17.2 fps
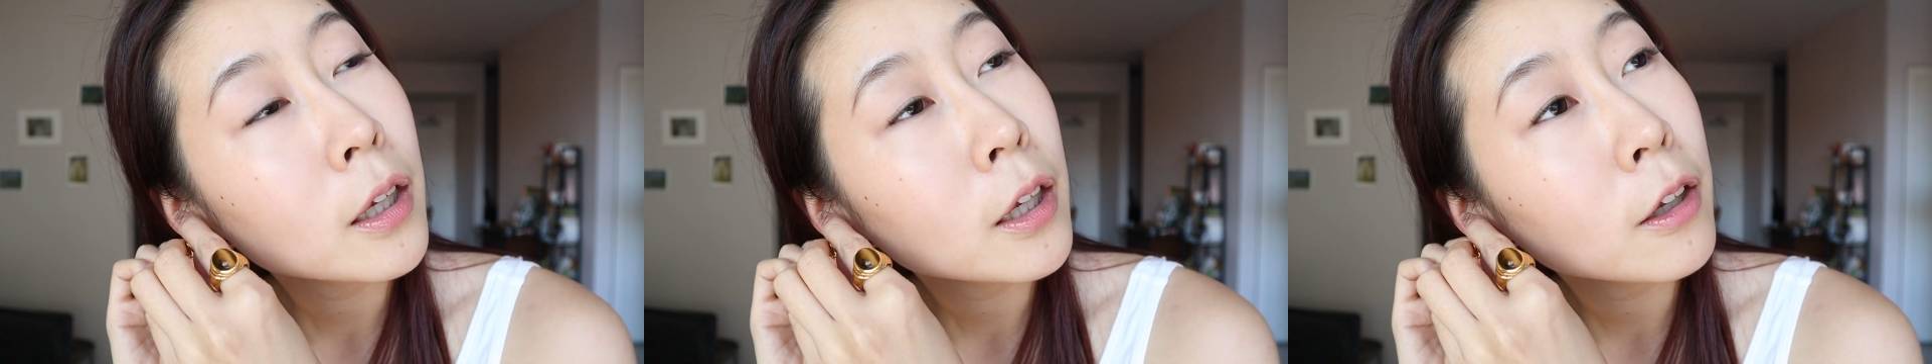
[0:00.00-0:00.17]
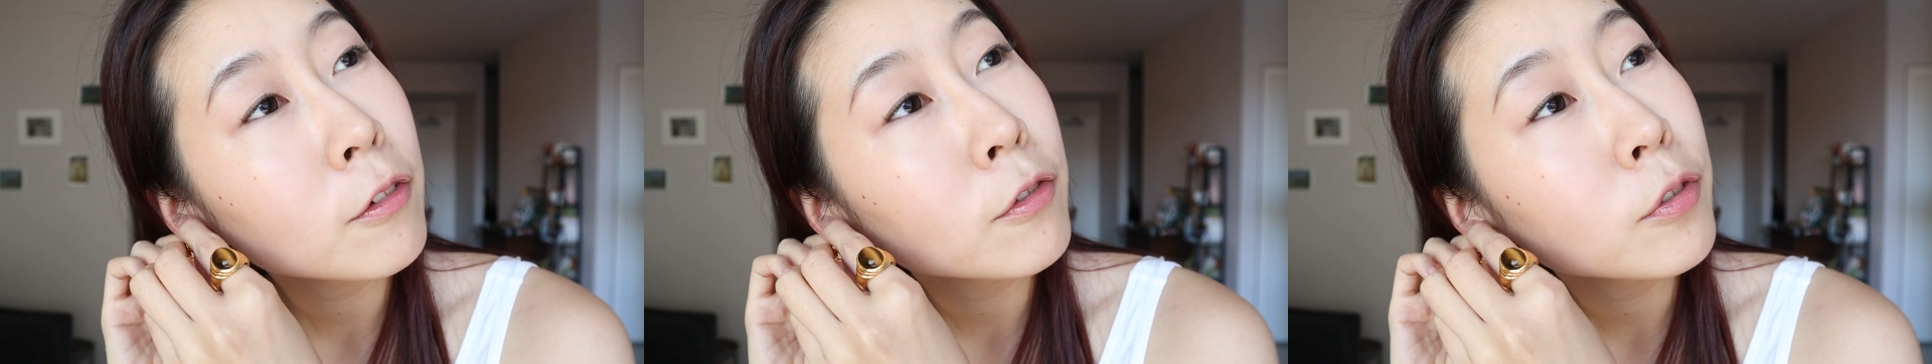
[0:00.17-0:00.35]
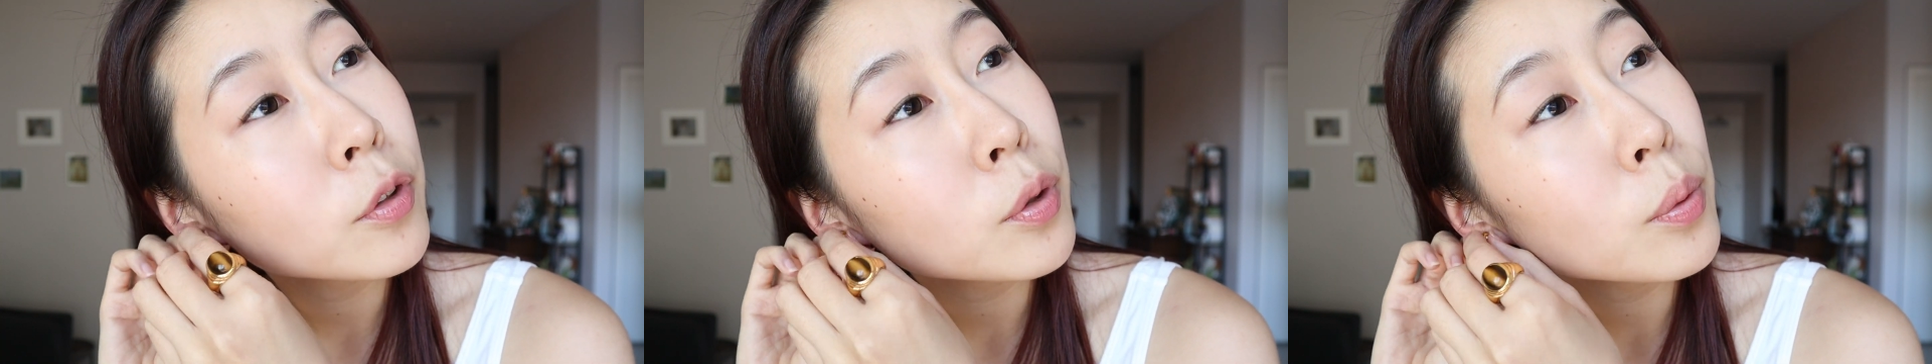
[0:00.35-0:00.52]

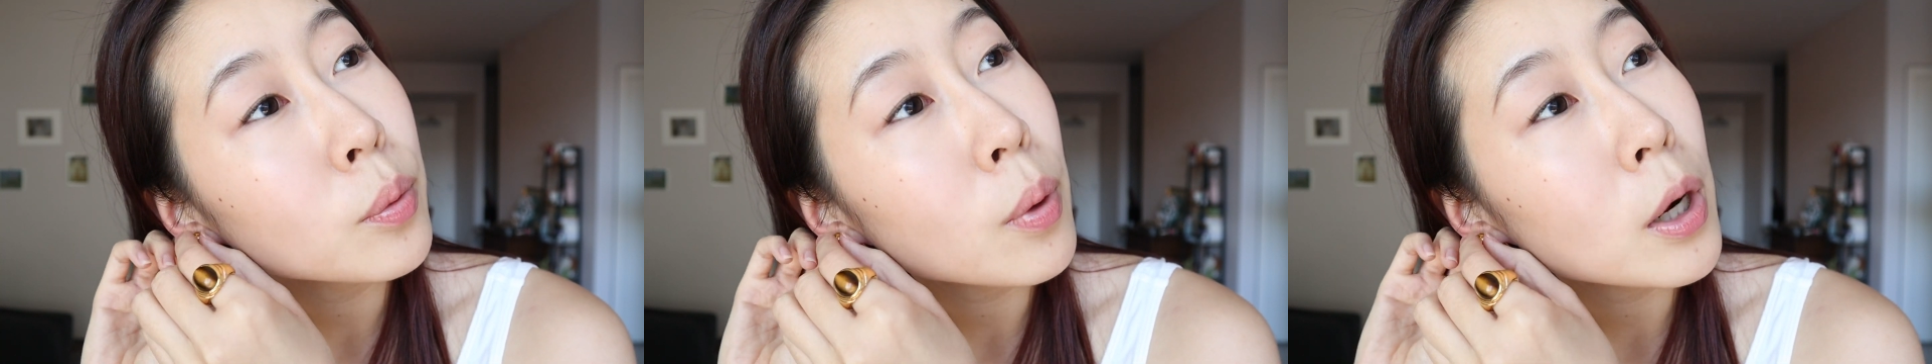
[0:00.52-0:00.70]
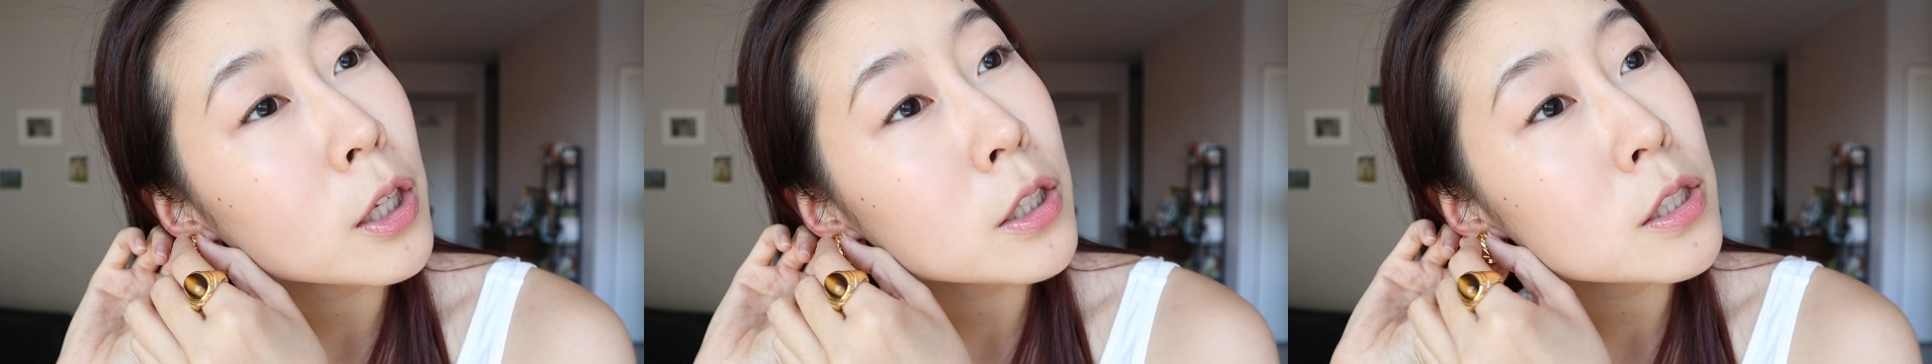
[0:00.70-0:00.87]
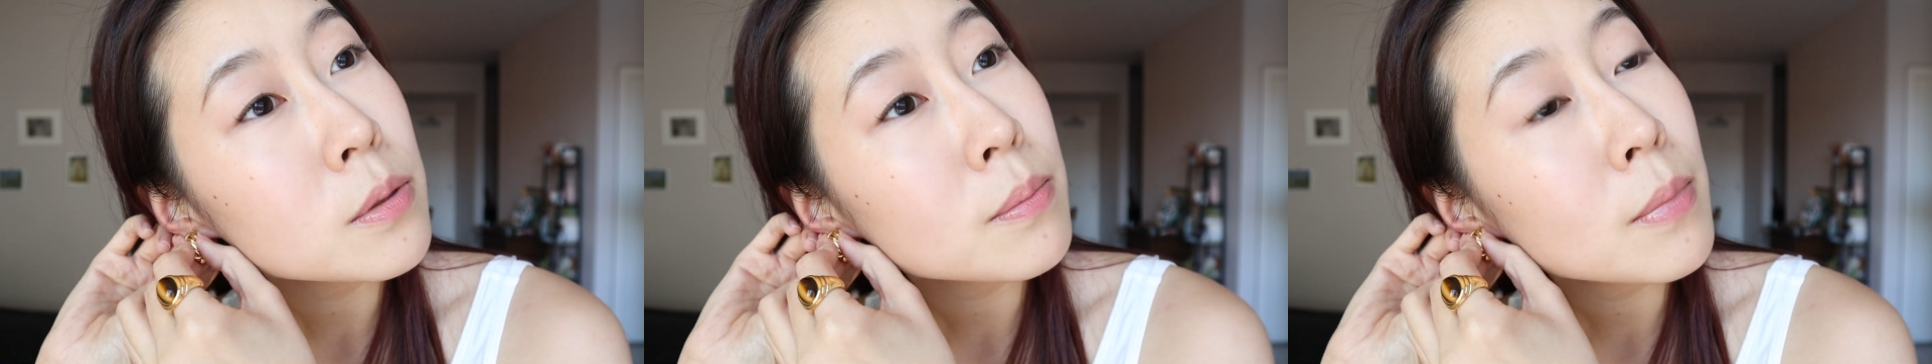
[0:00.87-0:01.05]
if you
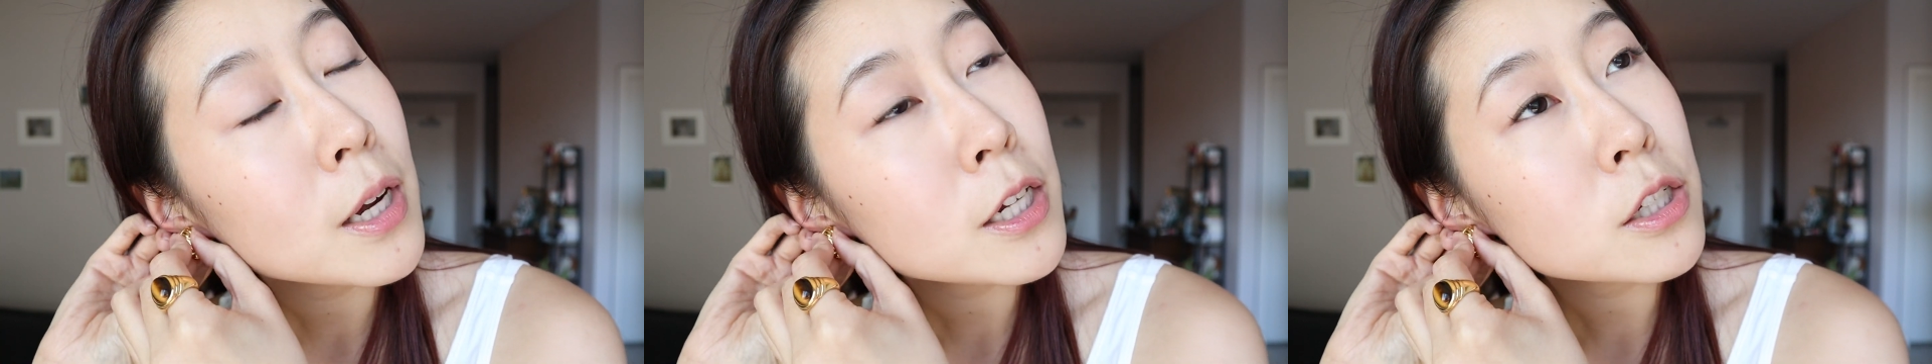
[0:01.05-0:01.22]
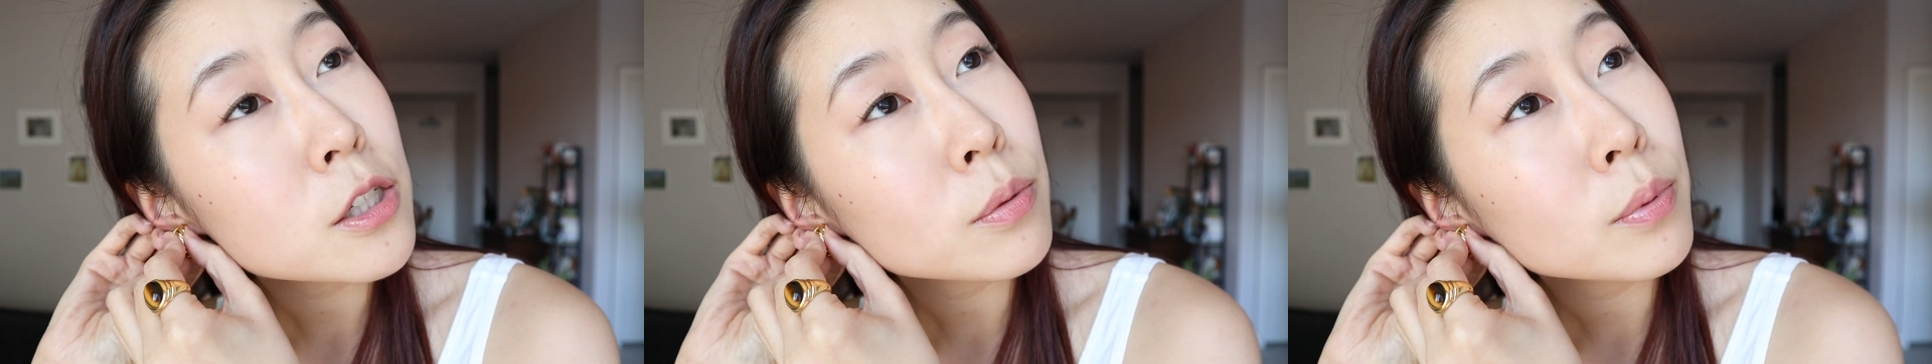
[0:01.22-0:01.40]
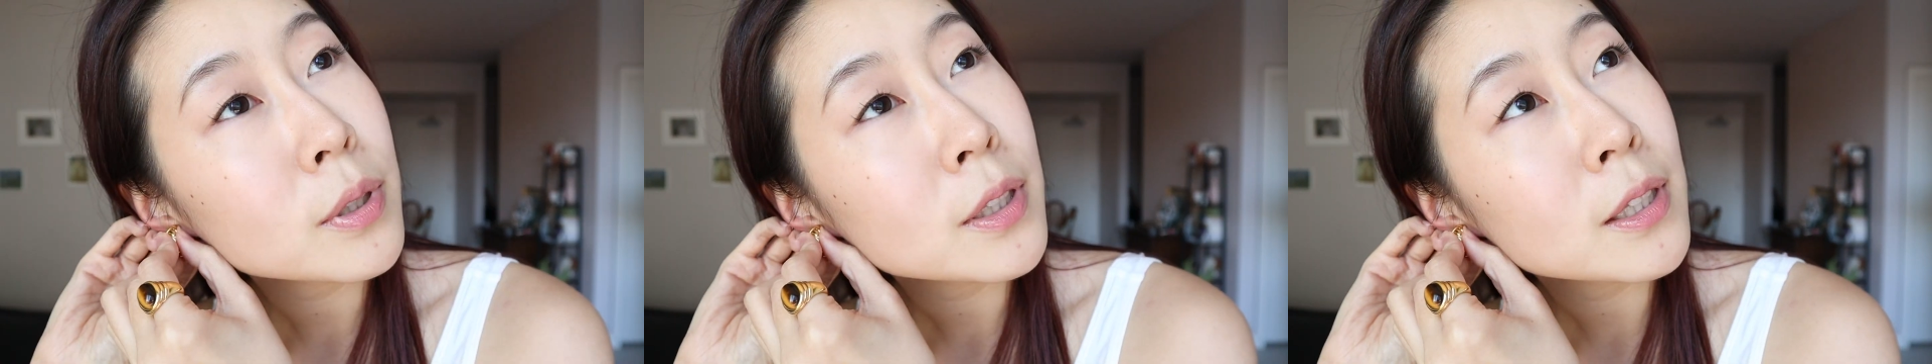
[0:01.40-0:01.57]
want to
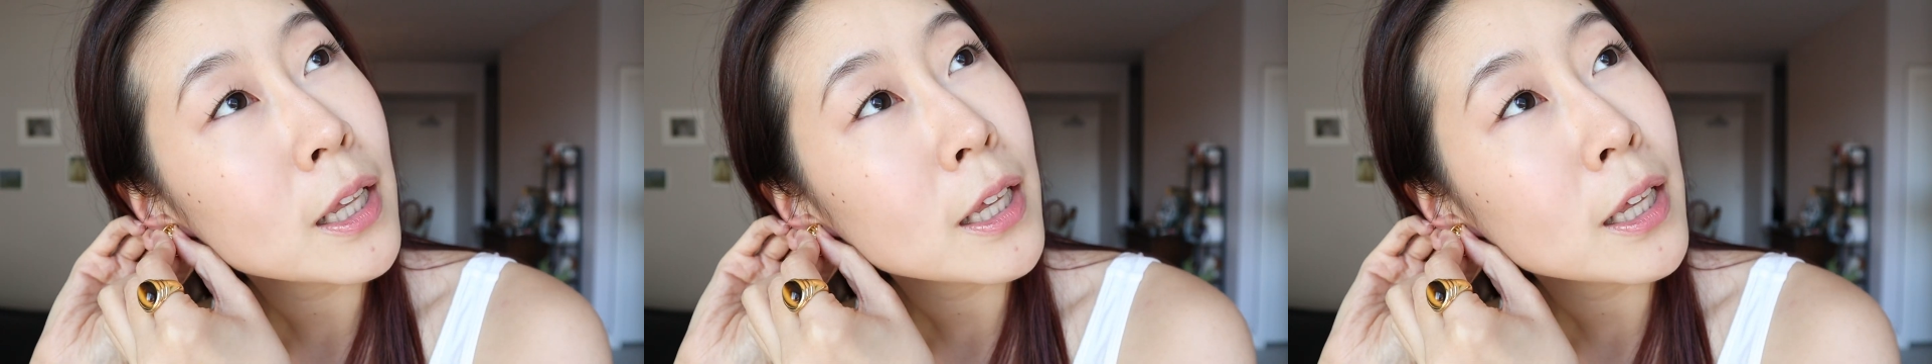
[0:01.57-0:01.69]
match it with